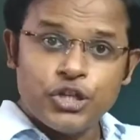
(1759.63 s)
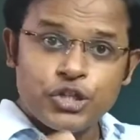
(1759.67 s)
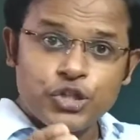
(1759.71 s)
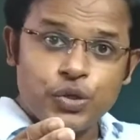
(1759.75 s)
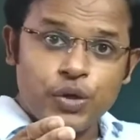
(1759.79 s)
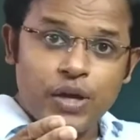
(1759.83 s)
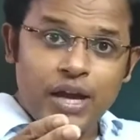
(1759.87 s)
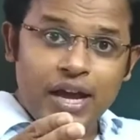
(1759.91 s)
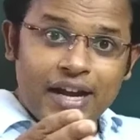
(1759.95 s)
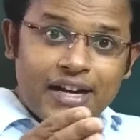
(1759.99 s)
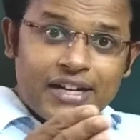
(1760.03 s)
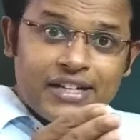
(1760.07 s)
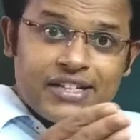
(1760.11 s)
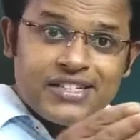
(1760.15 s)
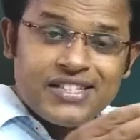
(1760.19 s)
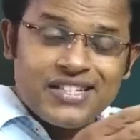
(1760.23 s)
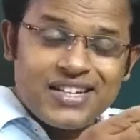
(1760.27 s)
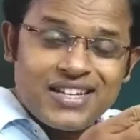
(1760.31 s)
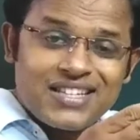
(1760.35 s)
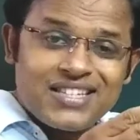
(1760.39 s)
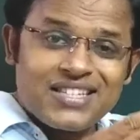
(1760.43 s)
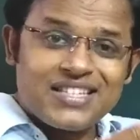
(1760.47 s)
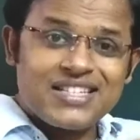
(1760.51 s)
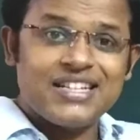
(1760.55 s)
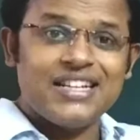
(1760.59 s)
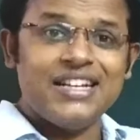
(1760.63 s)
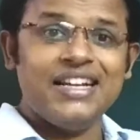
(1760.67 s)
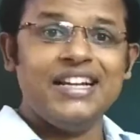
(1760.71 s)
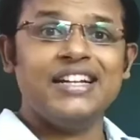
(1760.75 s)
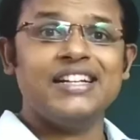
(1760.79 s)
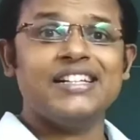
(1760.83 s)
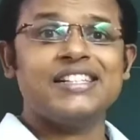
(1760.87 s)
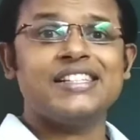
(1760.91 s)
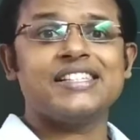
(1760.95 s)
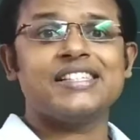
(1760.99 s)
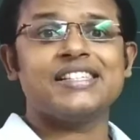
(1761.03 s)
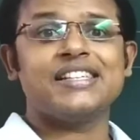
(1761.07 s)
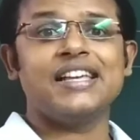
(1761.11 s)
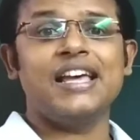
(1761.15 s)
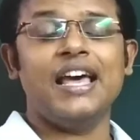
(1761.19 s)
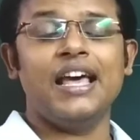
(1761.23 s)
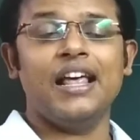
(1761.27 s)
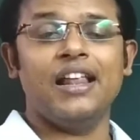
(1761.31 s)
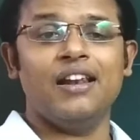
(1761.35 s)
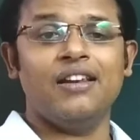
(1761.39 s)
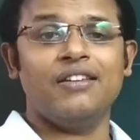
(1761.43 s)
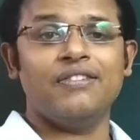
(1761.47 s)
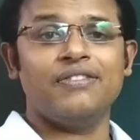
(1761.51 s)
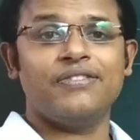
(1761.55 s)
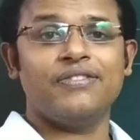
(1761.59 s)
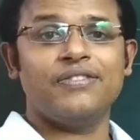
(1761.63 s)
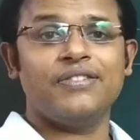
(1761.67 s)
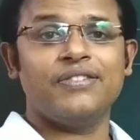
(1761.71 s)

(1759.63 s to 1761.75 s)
to adjust itself